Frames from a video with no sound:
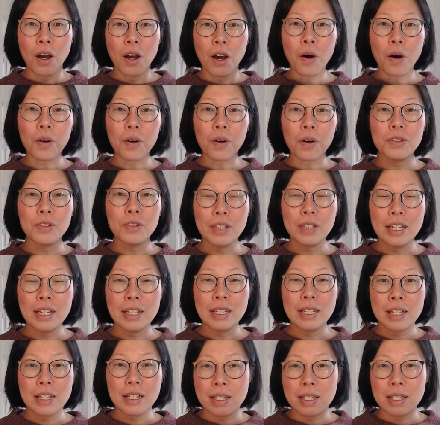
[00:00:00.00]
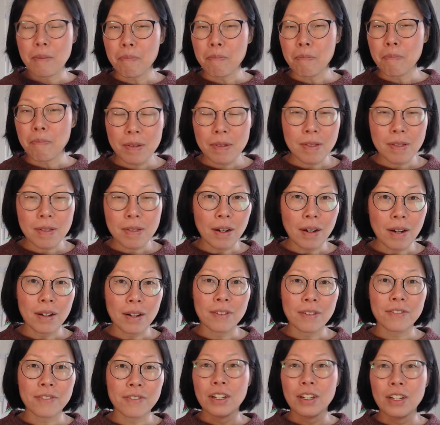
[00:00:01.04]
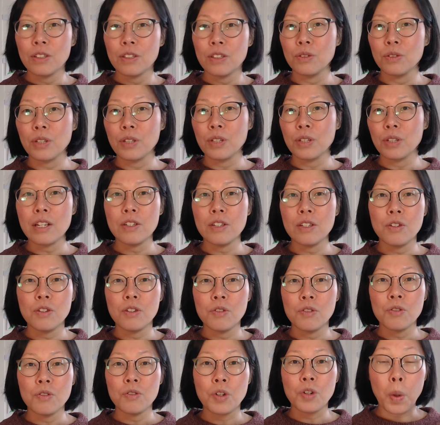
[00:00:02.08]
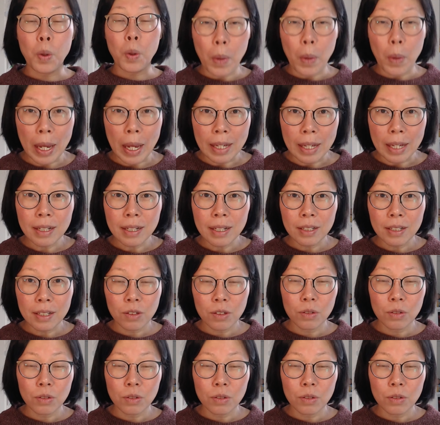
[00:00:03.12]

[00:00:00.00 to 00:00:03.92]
All you need is simple stuff to get you going,